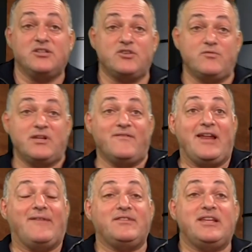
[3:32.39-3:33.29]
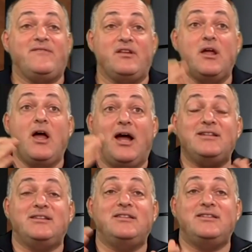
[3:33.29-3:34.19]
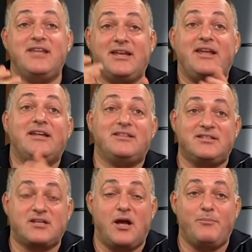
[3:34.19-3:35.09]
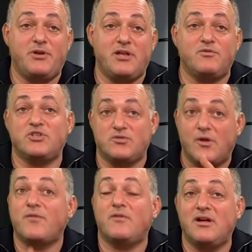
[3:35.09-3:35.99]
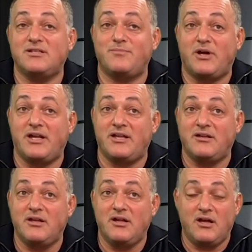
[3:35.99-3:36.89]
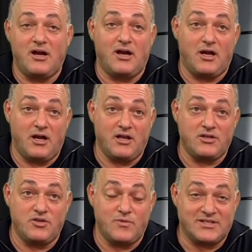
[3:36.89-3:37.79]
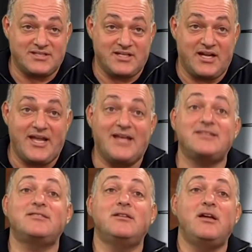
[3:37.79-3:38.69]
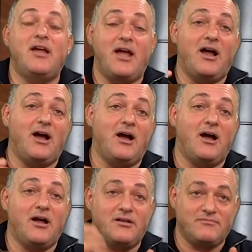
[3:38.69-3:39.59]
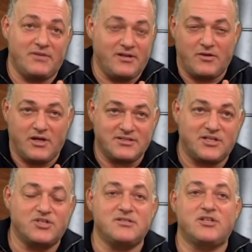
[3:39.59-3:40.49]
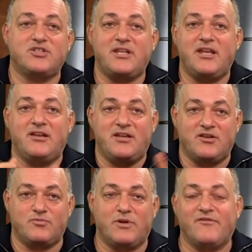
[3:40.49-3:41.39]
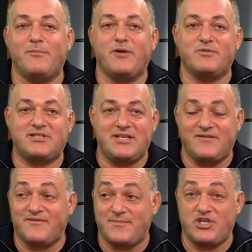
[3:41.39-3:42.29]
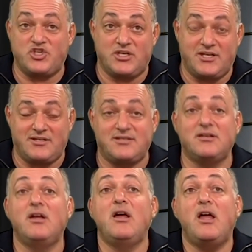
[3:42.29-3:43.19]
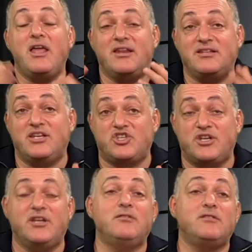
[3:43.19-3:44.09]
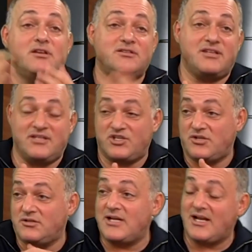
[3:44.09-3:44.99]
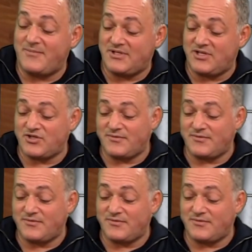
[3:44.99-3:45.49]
So you would give an affidavit. I did the DNA at this company, which is authorized by USCIS and on such and such date. And here's whatever my receipt information is. In addition, here's the additional documentation.